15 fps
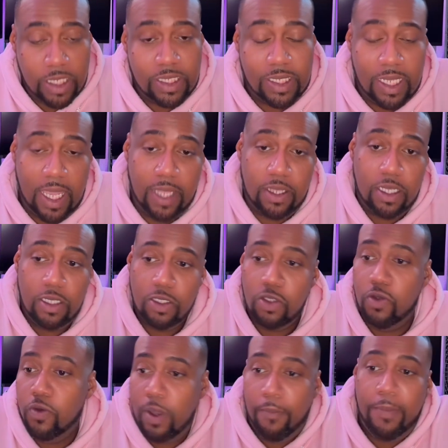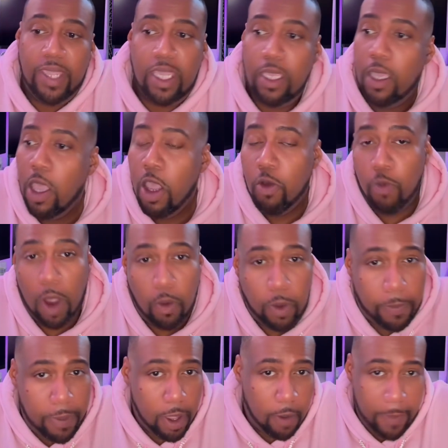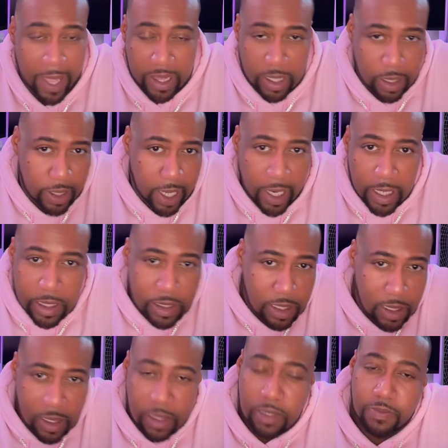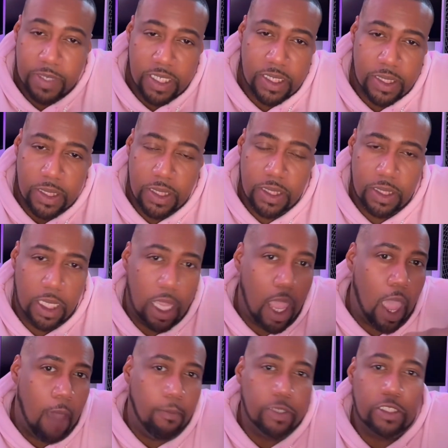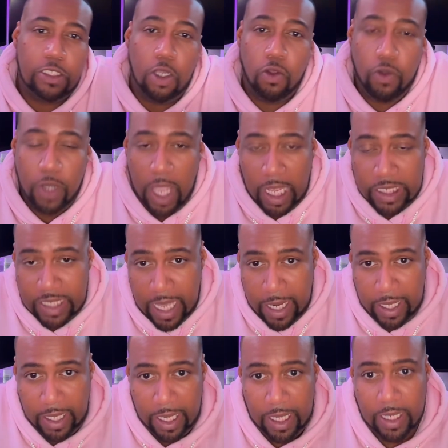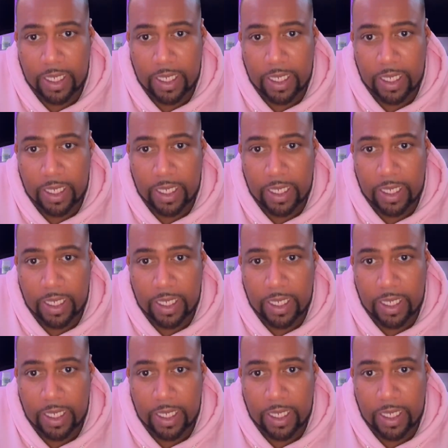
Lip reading: together, you and me, while we peel back the layers of this business, and I'm going to show you guys how to get it